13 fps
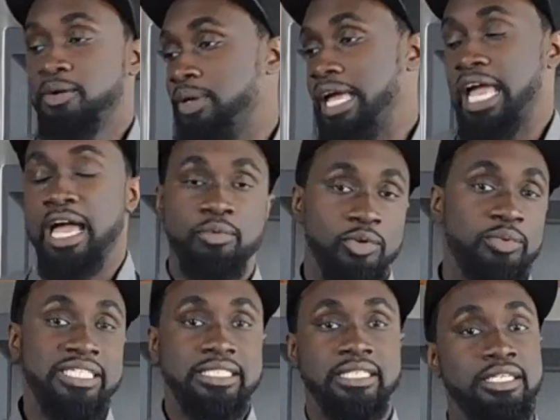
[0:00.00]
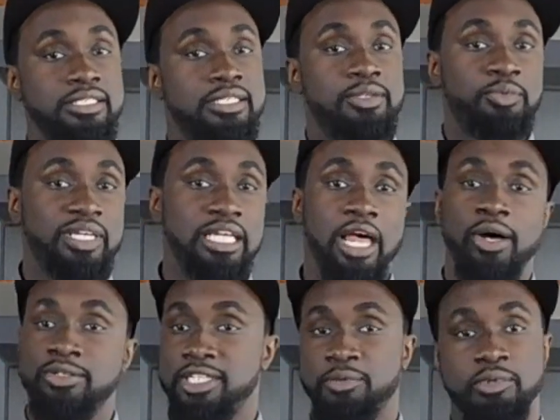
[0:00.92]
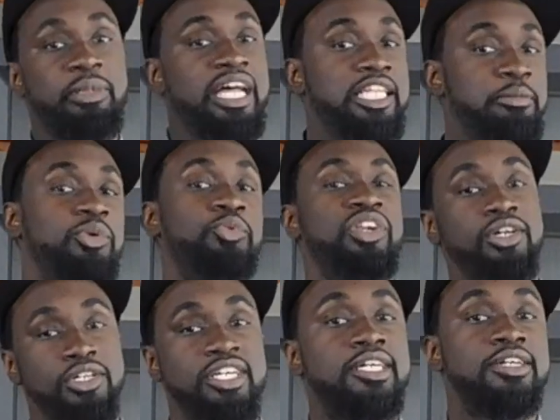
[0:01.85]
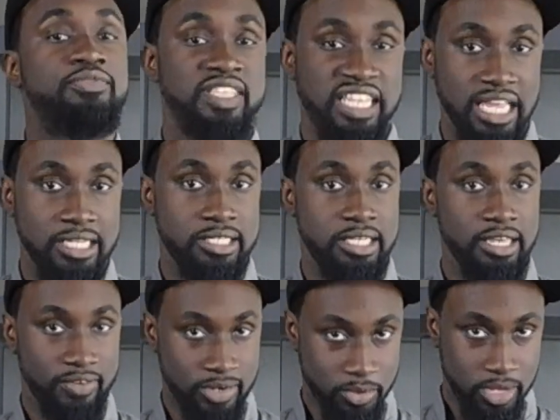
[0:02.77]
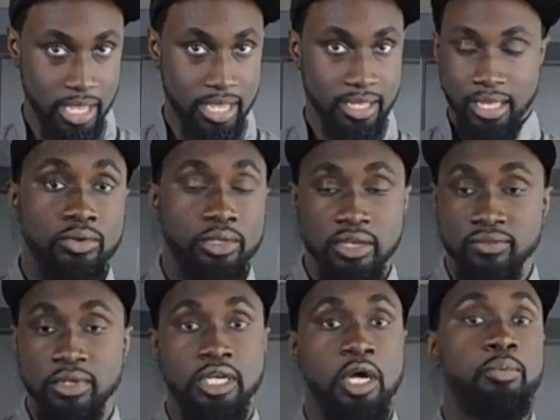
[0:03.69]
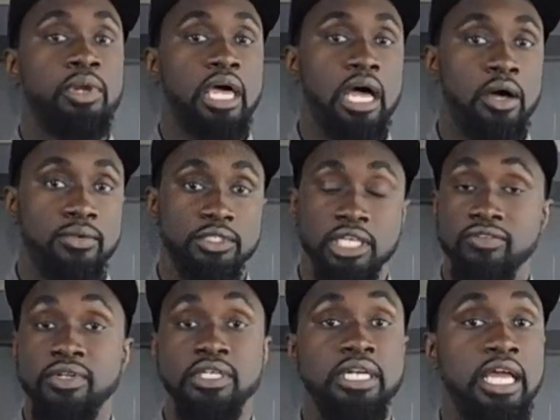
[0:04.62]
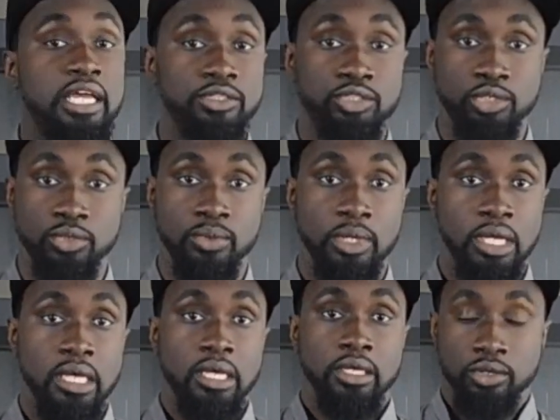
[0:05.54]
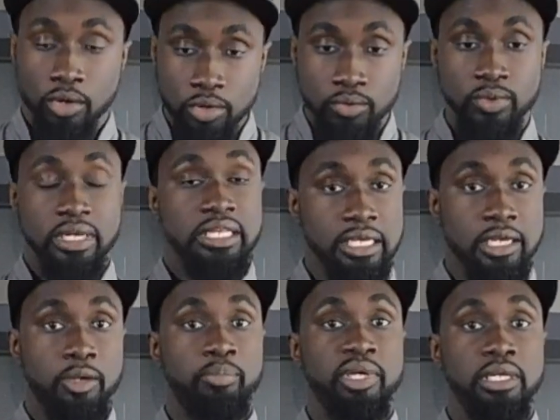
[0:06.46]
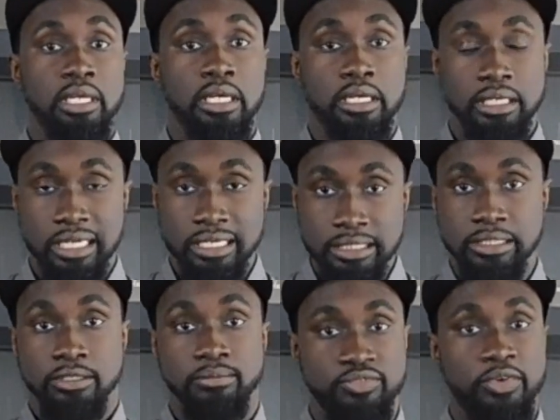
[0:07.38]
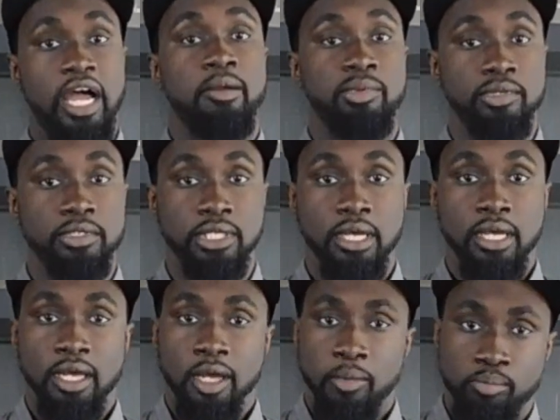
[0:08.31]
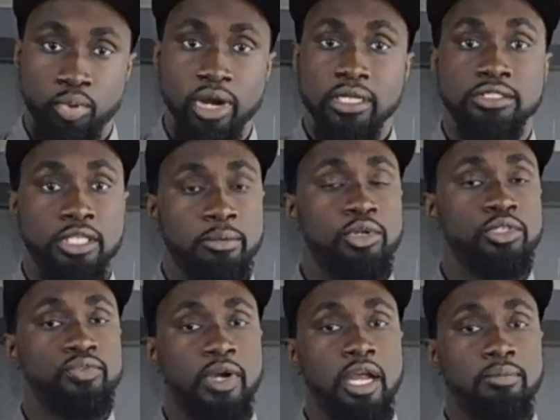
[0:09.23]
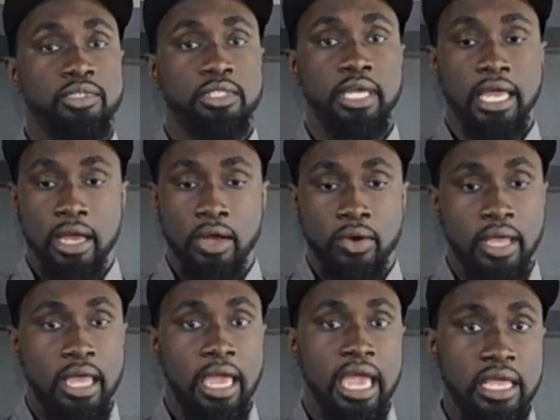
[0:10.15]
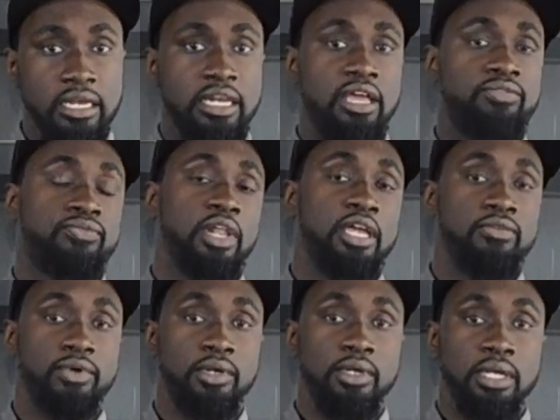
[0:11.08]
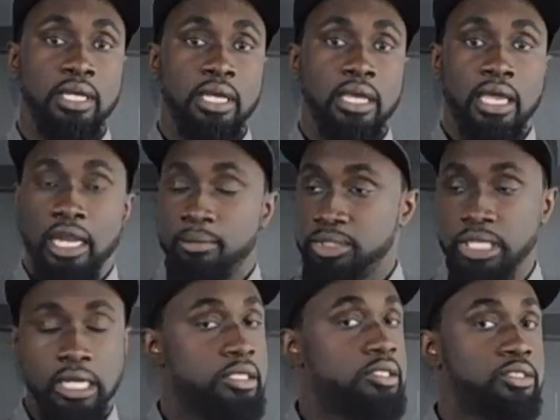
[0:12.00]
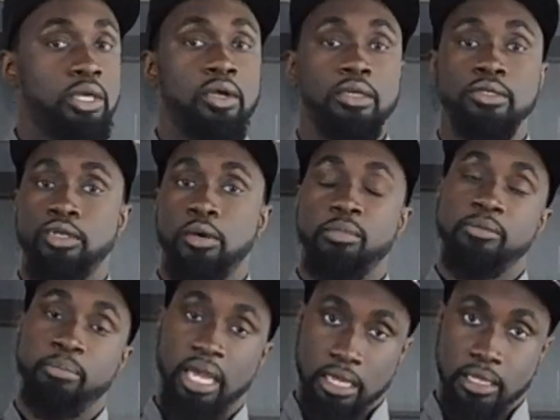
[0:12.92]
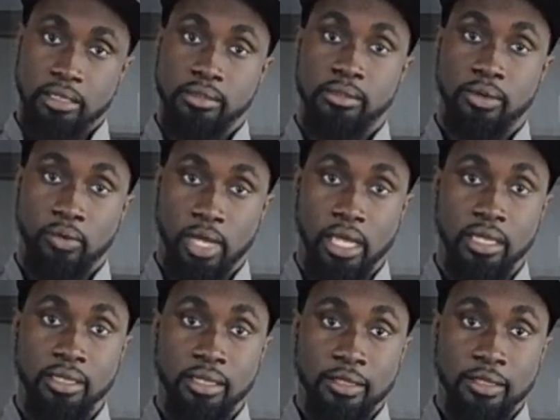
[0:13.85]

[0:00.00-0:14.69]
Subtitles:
We happy. We seasoning. We glossing. We about to be real good for Thanksgiving, okay? Give it a couple hours. Give it a day or two. To really get up in there, get into them fibers, break some of those fibers down, add in that flavor, and I'm telling you, turkey's gonna be banging, okay?